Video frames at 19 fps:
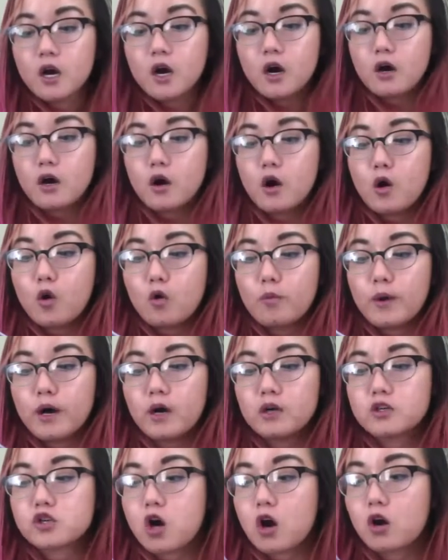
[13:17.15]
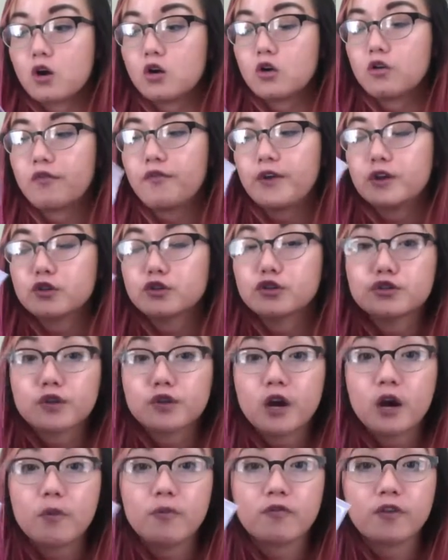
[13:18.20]
Jojoba Charcoal Facial
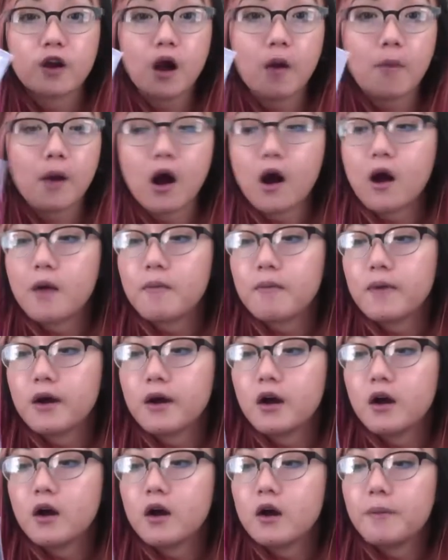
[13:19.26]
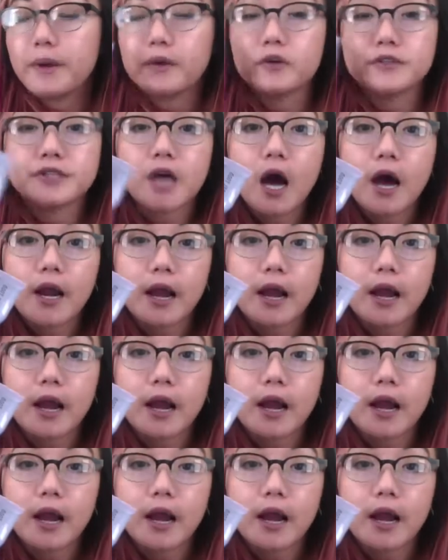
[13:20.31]
Scrub from Michael Todd.